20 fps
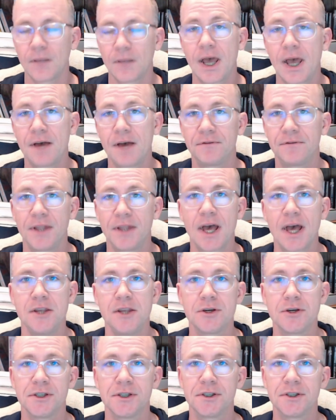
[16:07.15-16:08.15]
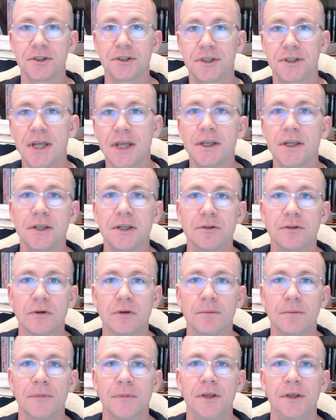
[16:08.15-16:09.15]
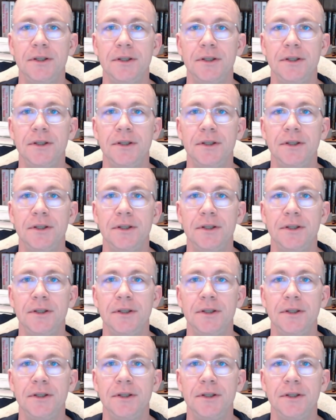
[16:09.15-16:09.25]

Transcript: After that, you can still send it to them.